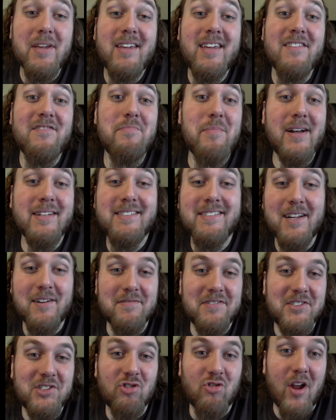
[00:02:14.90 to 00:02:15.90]
me give
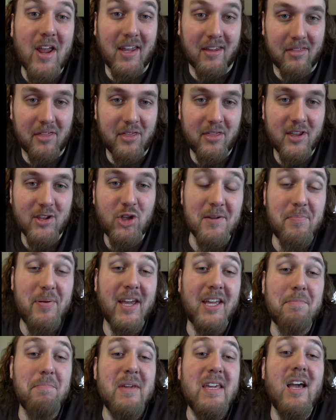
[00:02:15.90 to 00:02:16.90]
myself strength to
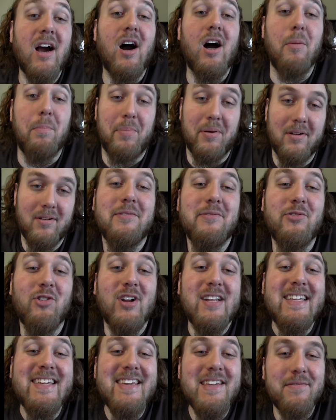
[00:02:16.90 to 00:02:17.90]
pick me up for
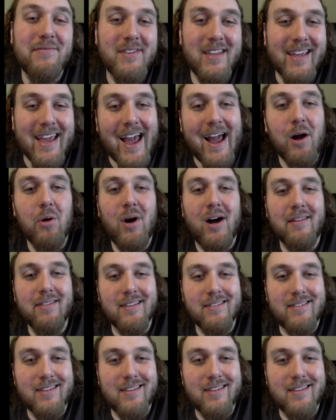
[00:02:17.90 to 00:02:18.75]
an evening out on the